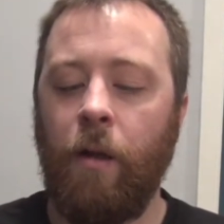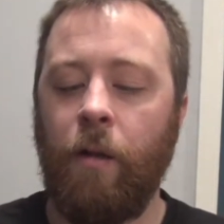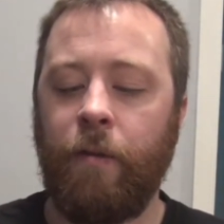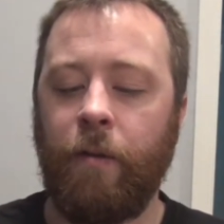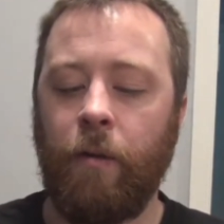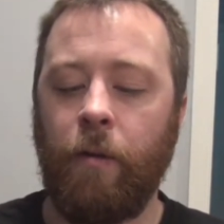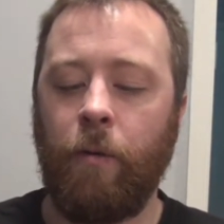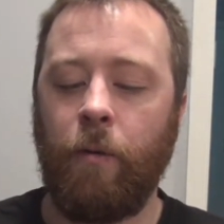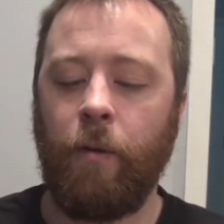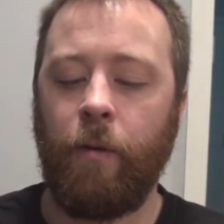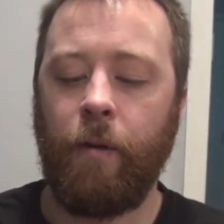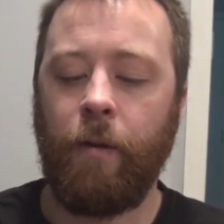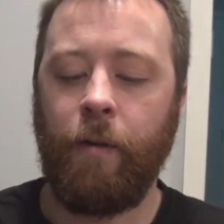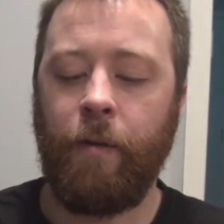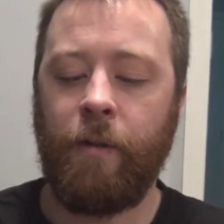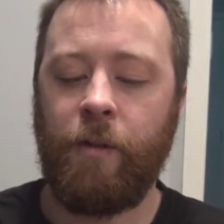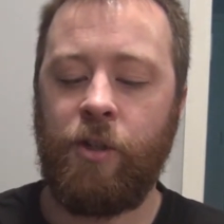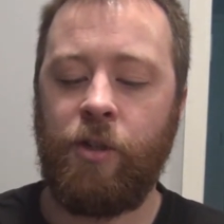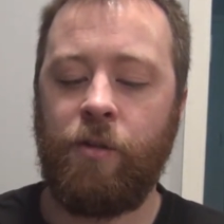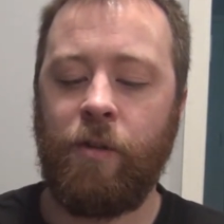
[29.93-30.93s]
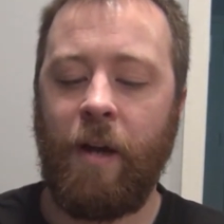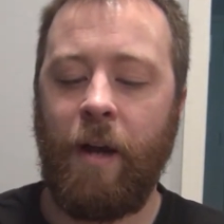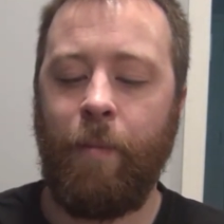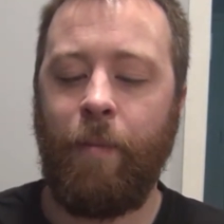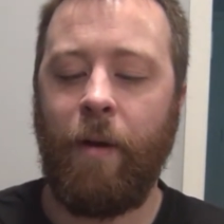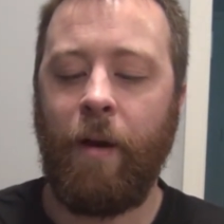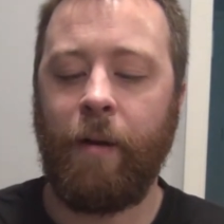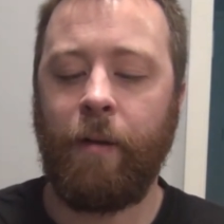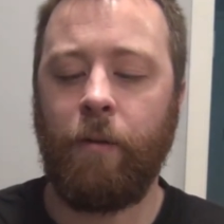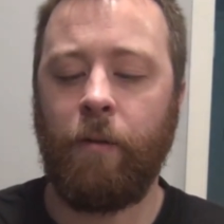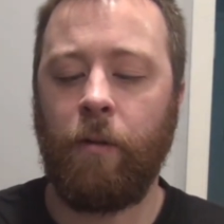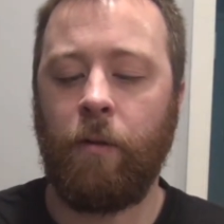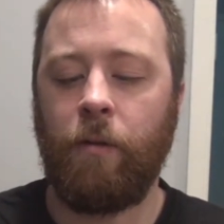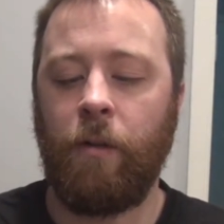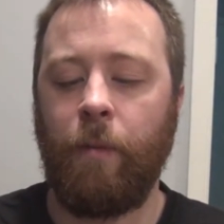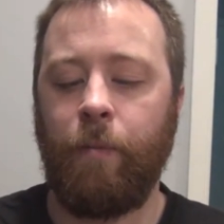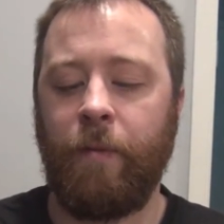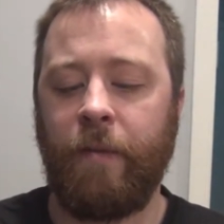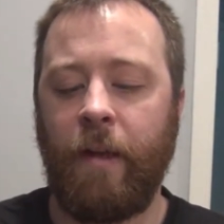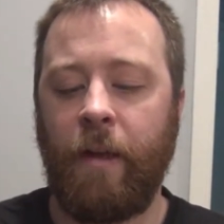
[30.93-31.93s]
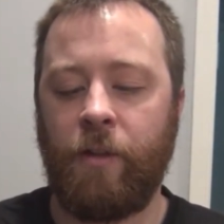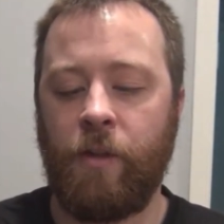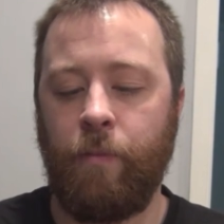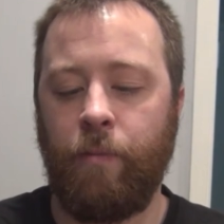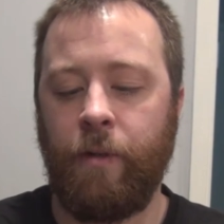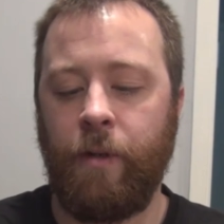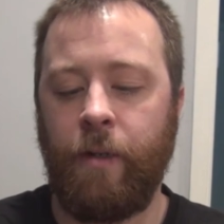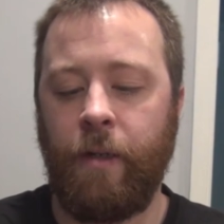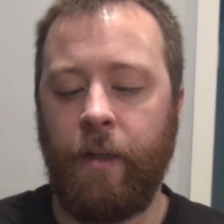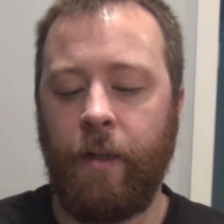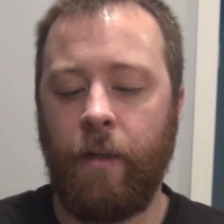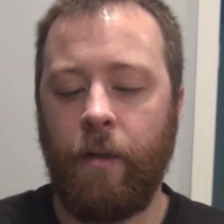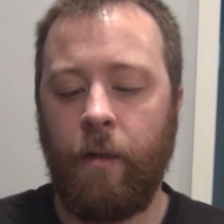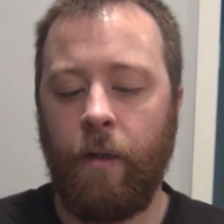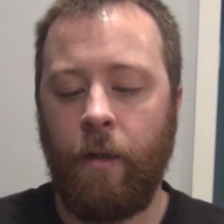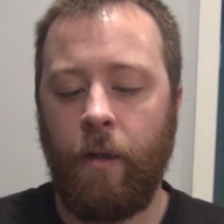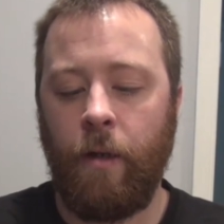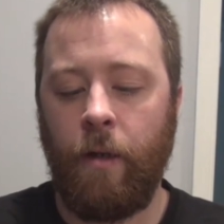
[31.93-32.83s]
so this tripod little clip, it's actually pretty neat.